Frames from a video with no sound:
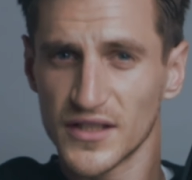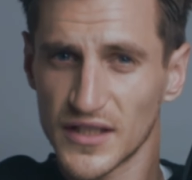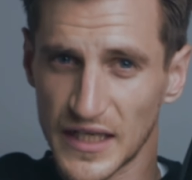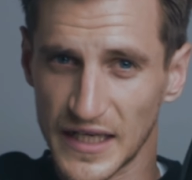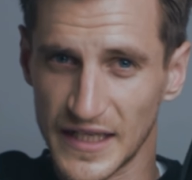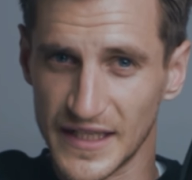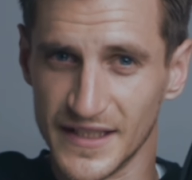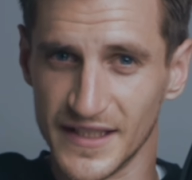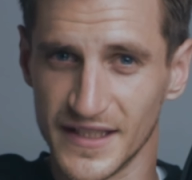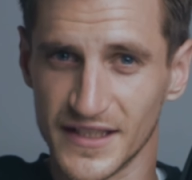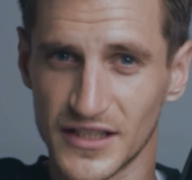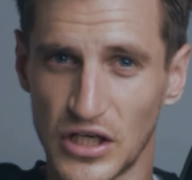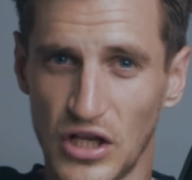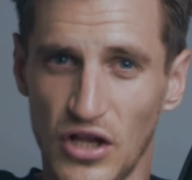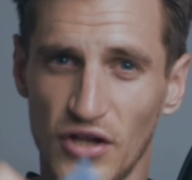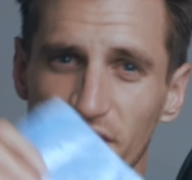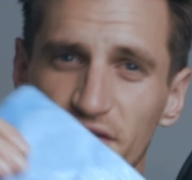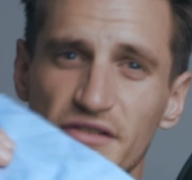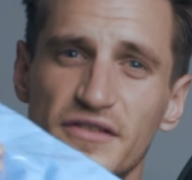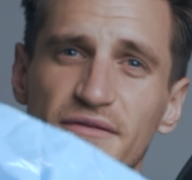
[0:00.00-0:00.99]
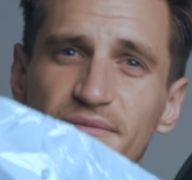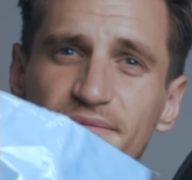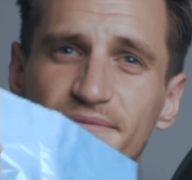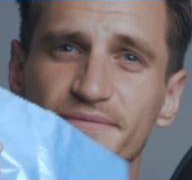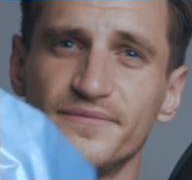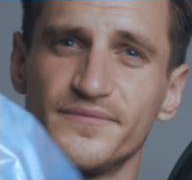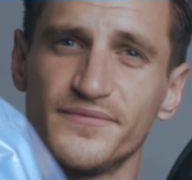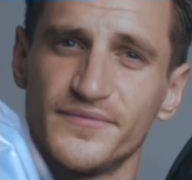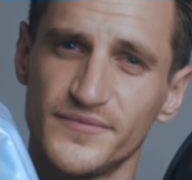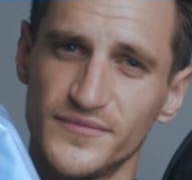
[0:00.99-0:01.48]
cleaning cloths
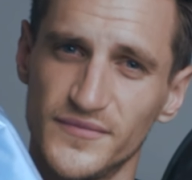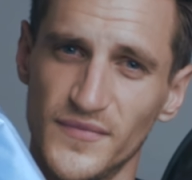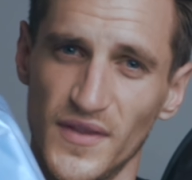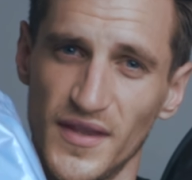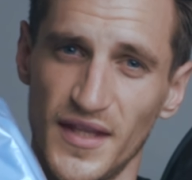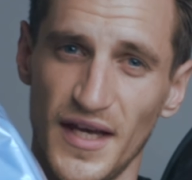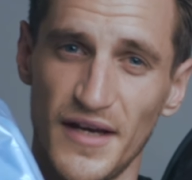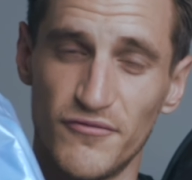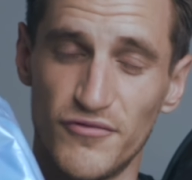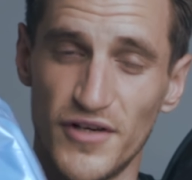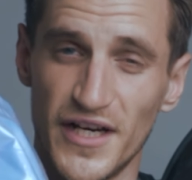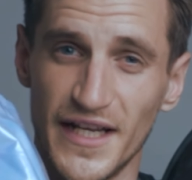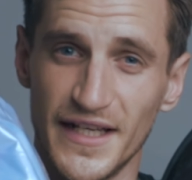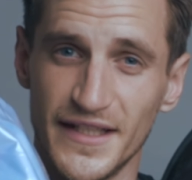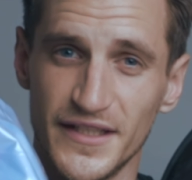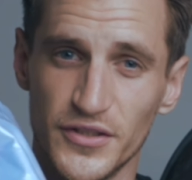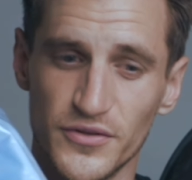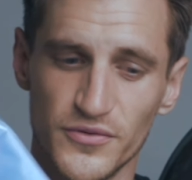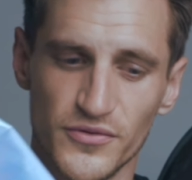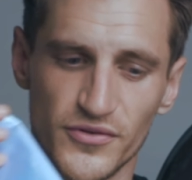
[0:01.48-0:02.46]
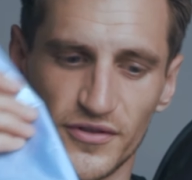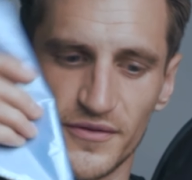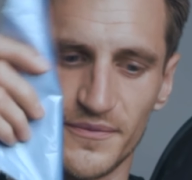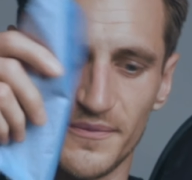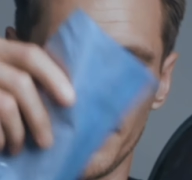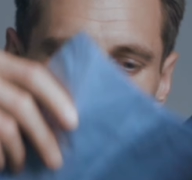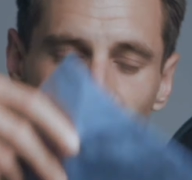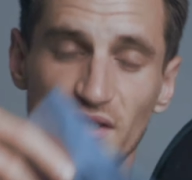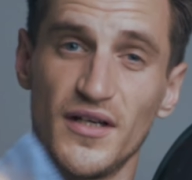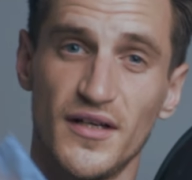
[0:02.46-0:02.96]
that I rarely
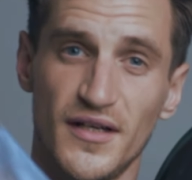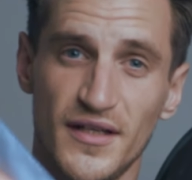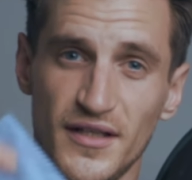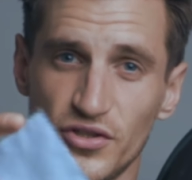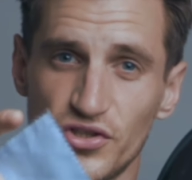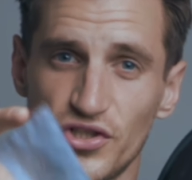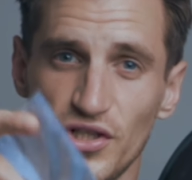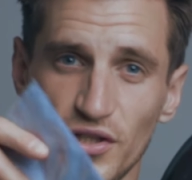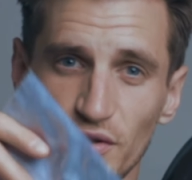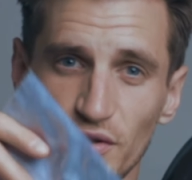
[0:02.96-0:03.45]
use, and I'll show